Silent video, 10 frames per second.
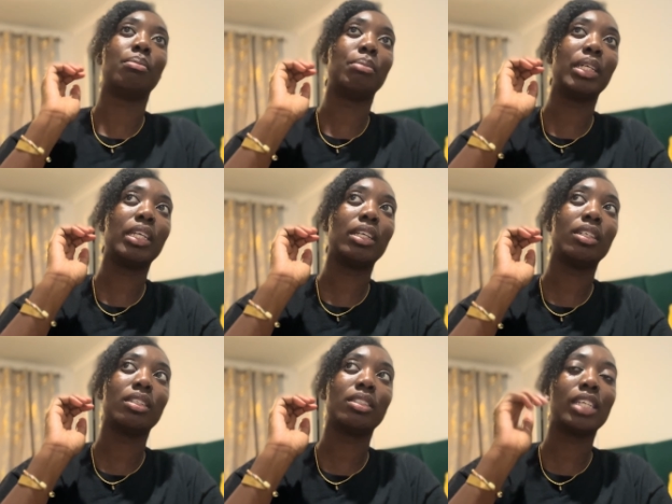
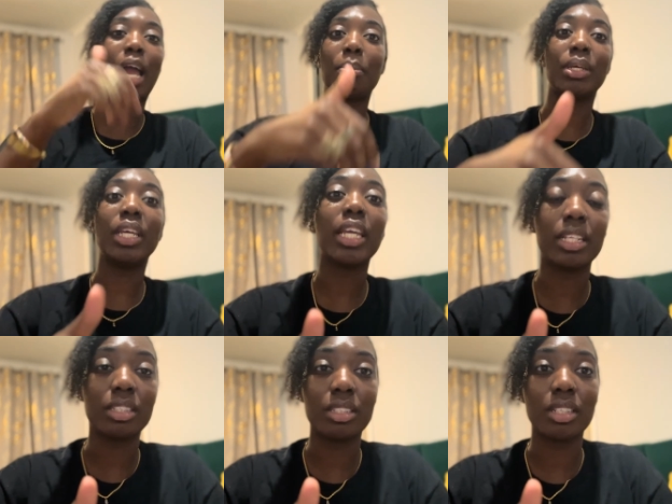me tapping
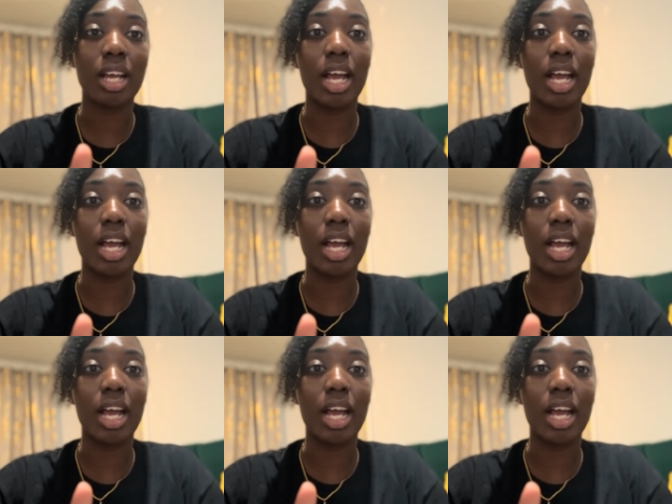in